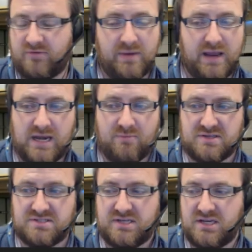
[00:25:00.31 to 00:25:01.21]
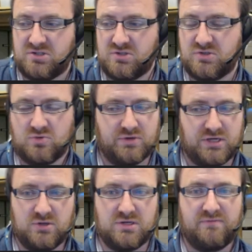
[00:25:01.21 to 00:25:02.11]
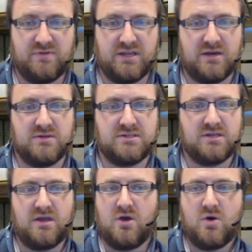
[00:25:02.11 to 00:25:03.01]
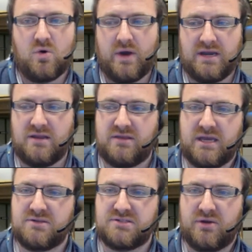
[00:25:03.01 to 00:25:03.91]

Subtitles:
any presentations or YouTube videos or anything else going